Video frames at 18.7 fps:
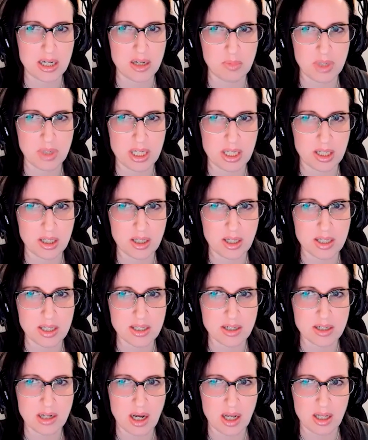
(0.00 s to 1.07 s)
I'm like,
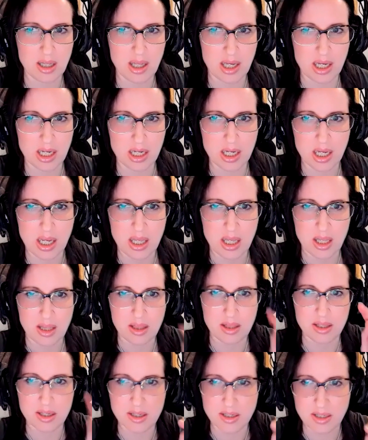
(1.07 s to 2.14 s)
it's not like
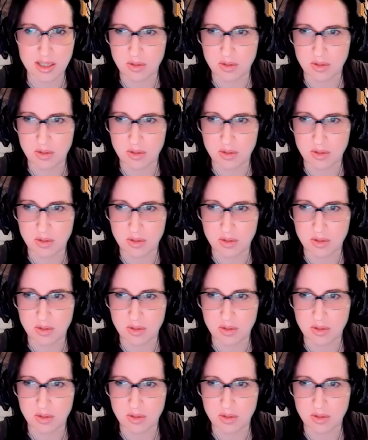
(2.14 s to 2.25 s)
this